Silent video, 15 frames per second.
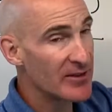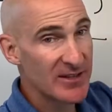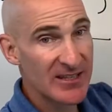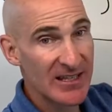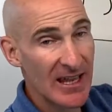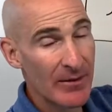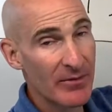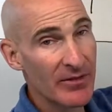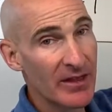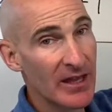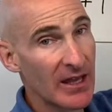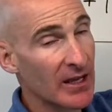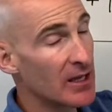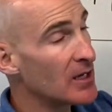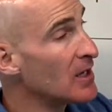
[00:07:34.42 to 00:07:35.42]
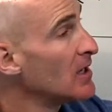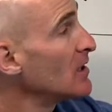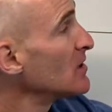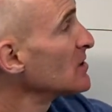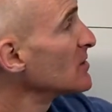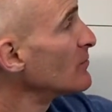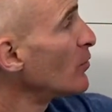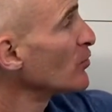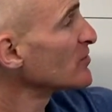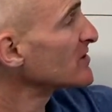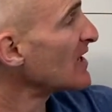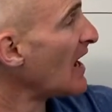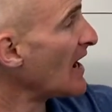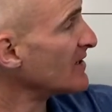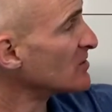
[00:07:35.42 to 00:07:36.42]
the same thing to both
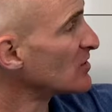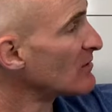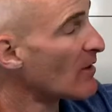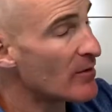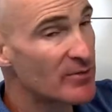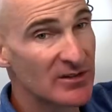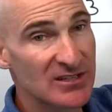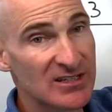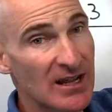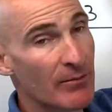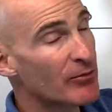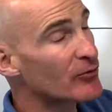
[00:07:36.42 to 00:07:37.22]
sides. So that might be step